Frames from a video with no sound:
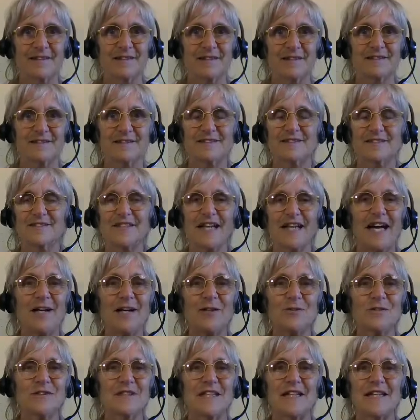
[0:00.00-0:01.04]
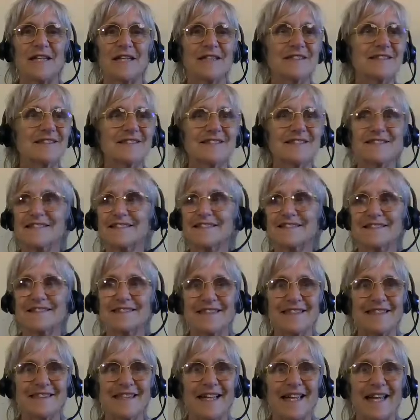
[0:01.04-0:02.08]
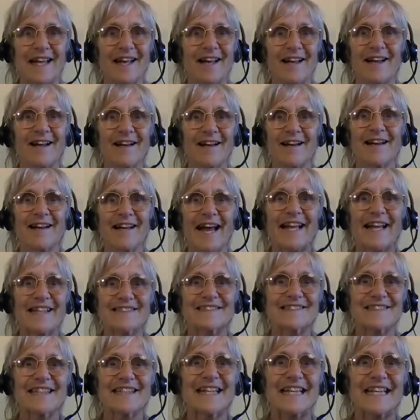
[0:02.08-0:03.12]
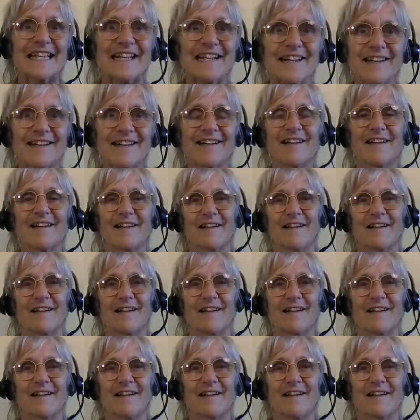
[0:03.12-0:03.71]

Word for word: It's shouting. It's sitting. That's it.